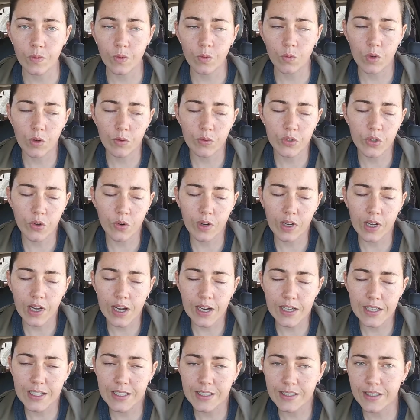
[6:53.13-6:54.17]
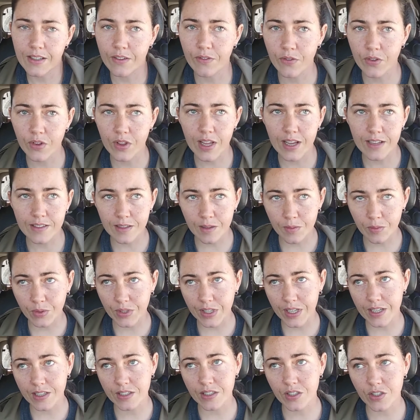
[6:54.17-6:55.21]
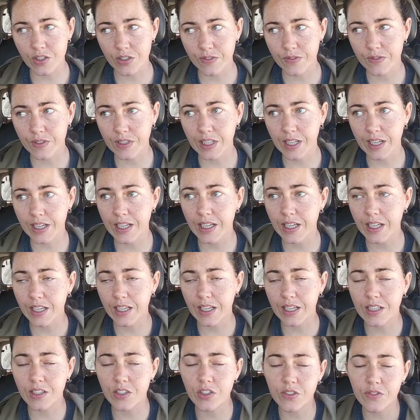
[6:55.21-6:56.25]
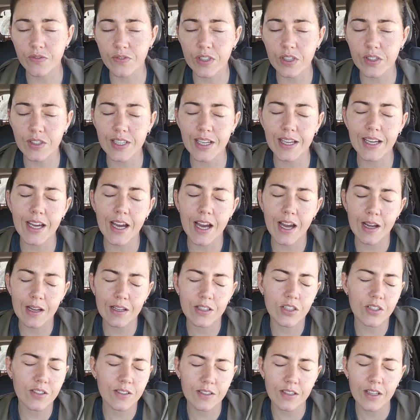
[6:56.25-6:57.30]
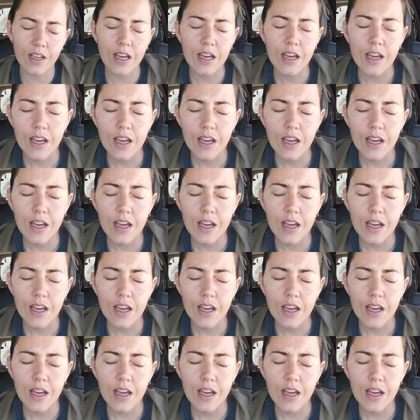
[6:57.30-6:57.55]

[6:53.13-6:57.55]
what was going on, he said for the last couple of days, he just feels like I just,